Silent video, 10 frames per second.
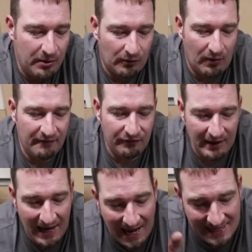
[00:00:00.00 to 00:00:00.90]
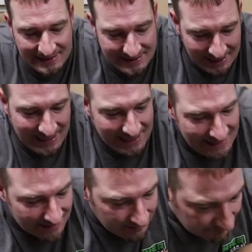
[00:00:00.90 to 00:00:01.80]
put roughly
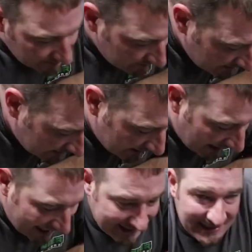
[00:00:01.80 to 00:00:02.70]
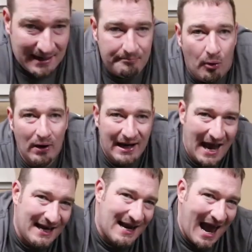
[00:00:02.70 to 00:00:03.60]

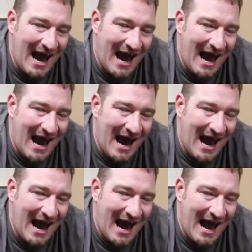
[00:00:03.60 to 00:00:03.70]
18.8